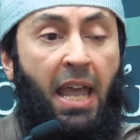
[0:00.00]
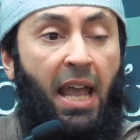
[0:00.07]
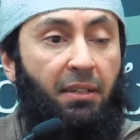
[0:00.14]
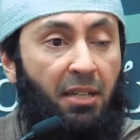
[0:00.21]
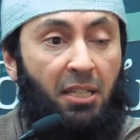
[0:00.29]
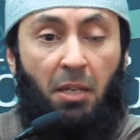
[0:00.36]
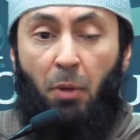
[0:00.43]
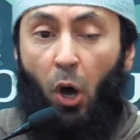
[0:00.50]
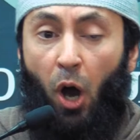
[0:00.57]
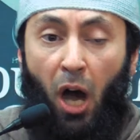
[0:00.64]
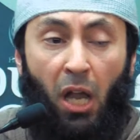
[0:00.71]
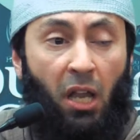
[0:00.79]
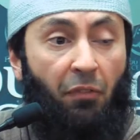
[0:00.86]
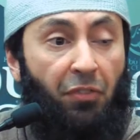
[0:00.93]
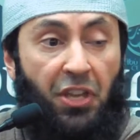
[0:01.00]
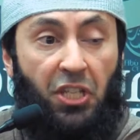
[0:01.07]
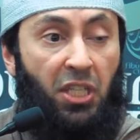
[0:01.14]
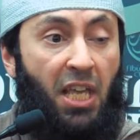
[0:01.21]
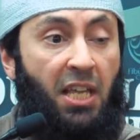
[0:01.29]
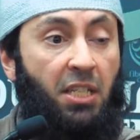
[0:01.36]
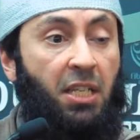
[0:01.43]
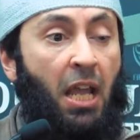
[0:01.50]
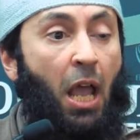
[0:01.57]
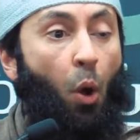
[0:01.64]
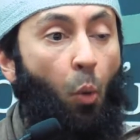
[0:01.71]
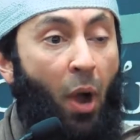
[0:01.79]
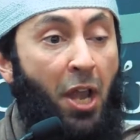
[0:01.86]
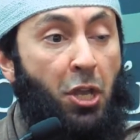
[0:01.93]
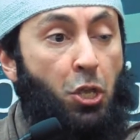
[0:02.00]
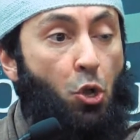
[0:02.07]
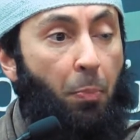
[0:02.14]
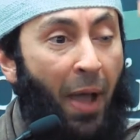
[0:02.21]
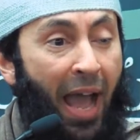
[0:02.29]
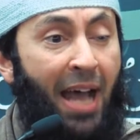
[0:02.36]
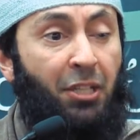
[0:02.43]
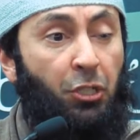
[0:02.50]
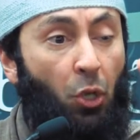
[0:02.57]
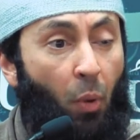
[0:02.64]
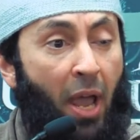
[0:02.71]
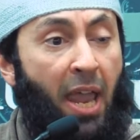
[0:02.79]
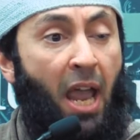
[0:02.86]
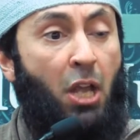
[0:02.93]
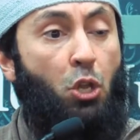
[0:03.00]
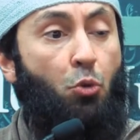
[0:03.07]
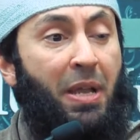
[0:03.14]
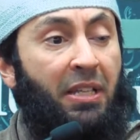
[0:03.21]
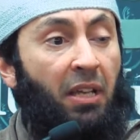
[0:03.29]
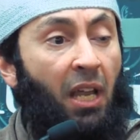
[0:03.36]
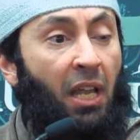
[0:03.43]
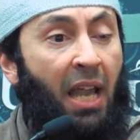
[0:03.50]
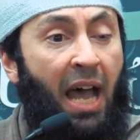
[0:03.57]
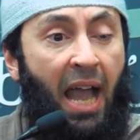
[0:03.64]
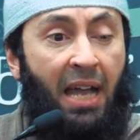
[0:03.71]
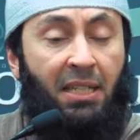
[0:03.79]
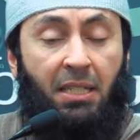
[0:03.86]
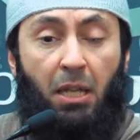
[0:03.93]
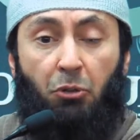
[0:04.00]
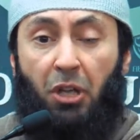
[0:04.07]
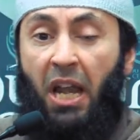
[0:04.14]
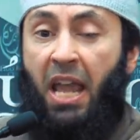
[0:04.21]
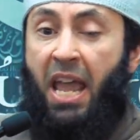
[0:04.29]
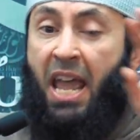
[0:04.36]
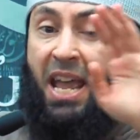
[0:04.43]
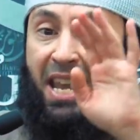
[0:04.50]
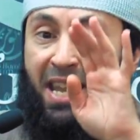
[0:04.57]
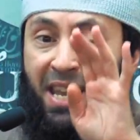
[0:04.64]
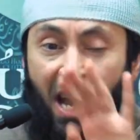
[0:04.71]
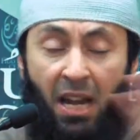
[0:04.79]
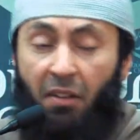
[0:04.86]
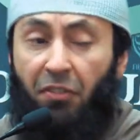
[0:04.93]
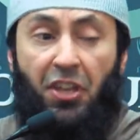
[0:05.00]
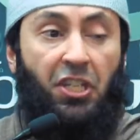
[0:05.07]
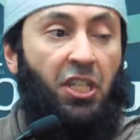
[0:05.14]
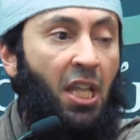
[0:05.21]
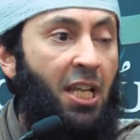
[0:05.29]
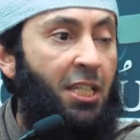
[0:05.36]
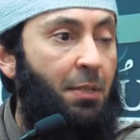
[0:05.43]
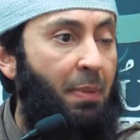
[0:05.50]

It doesn't, all of these things. When you pass away and you meet Allah Azza wa none of these things